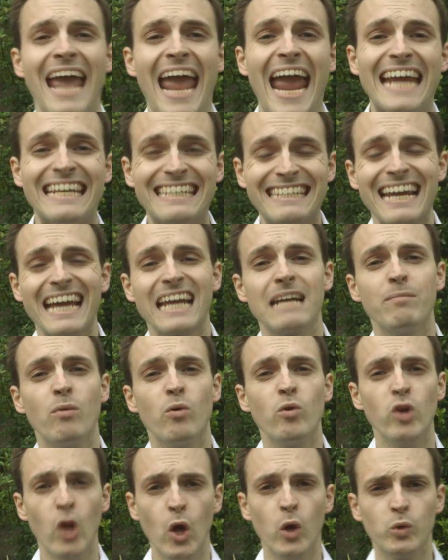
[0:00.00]
It's an
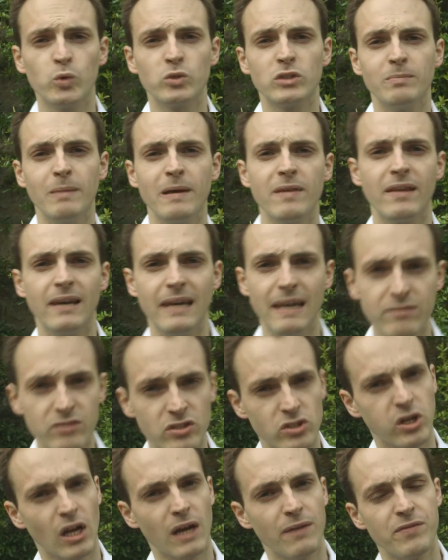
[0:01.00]
animal local to me that lives
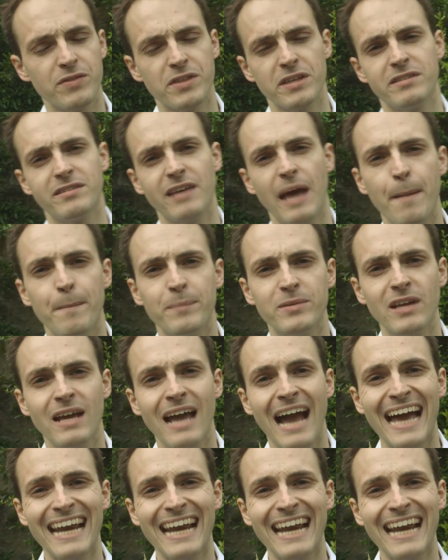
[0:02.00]
its life in the Thames,